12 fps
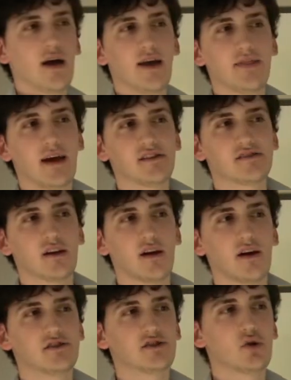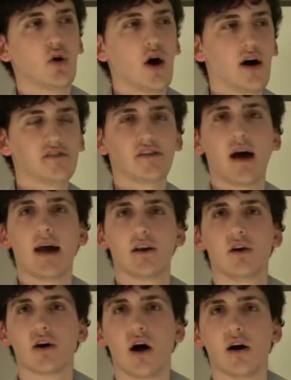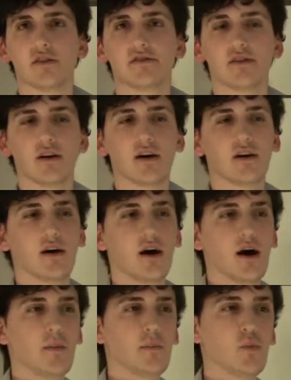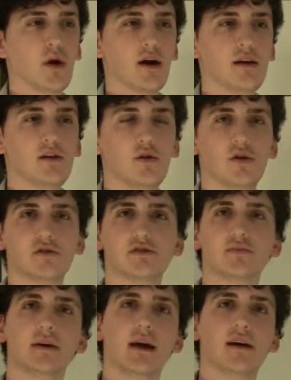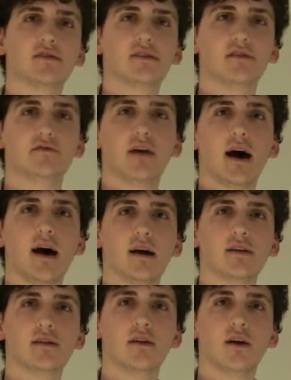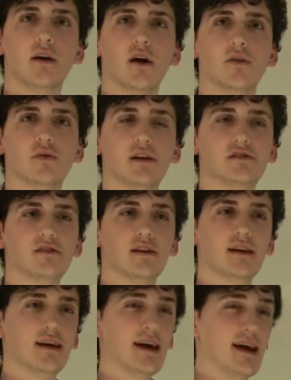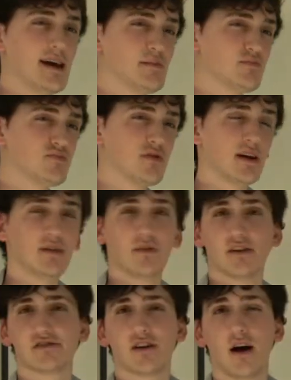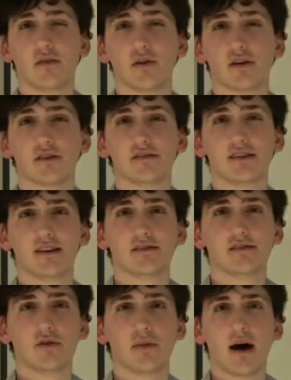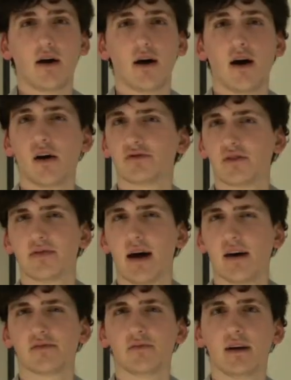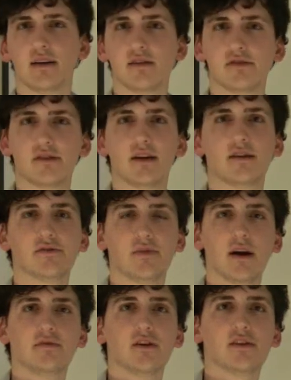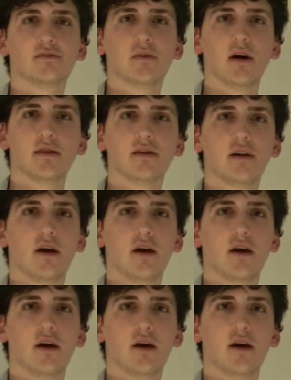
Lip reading: There's a short answer and a long answer. When I launched PSD Fan, originally it pretty much skyrocketed to about 100,000 readers in its very first month.